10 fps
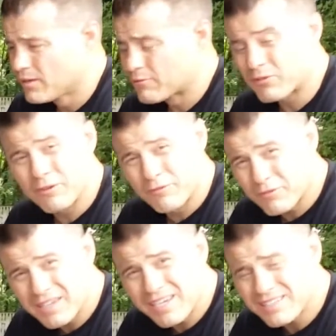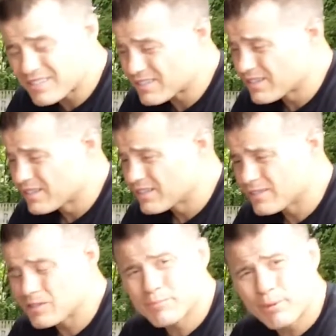For a fleet,
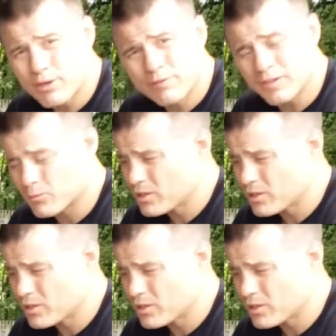this is perfect.